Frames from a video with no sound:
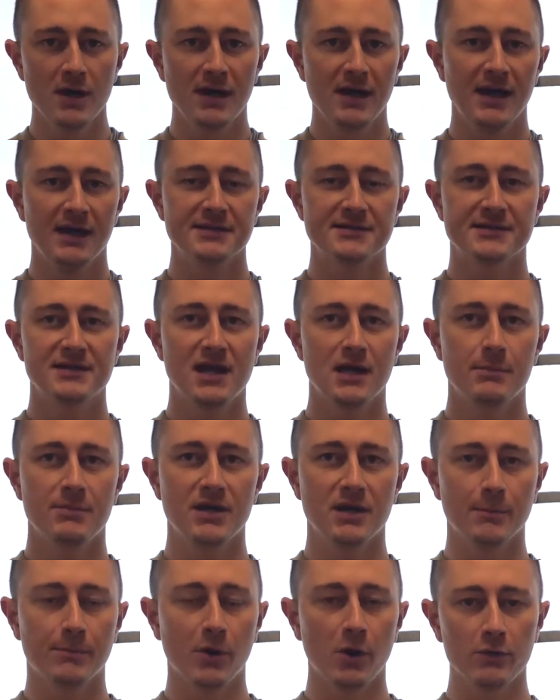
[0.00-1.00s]
instead of
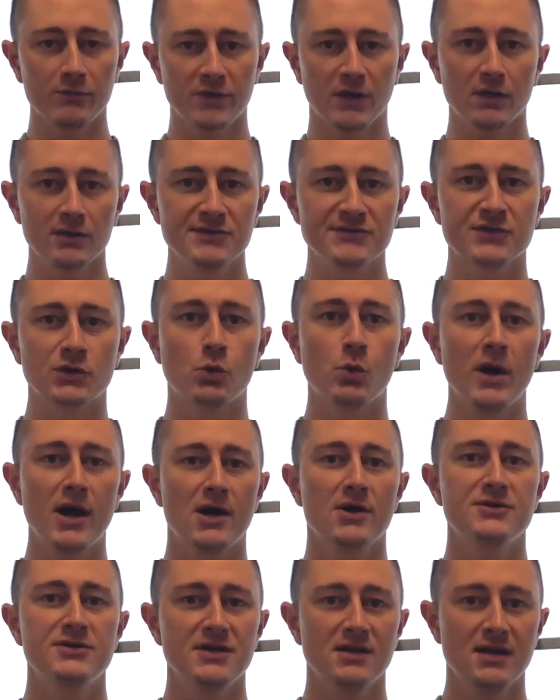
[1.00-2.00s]
being perfectly
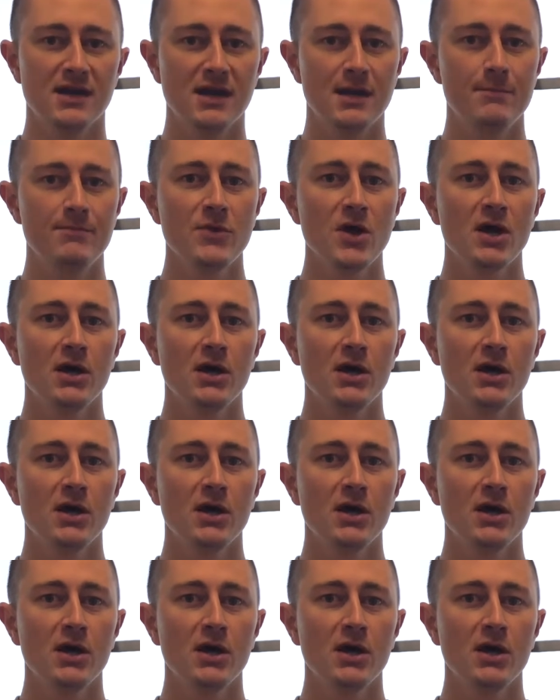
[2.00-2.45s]
squared to them,